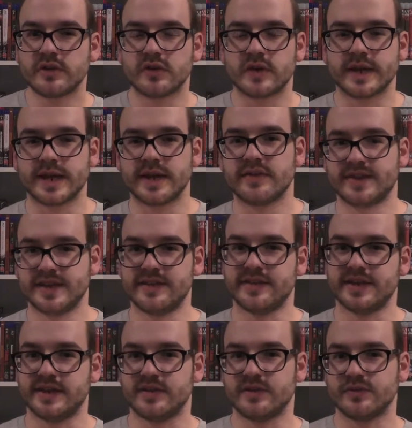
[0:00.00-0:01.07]
So I guess
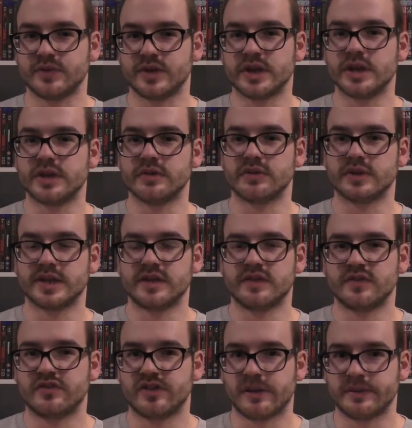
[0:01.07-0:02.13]
this isn't really a release
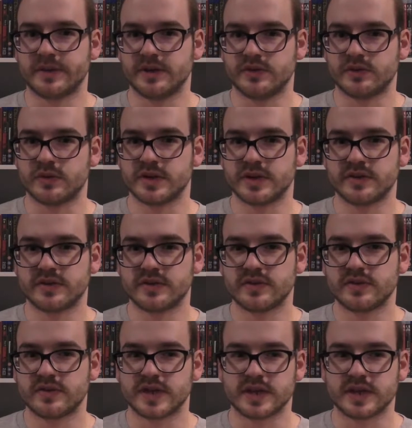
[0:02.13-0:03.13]
for Japanese audiences.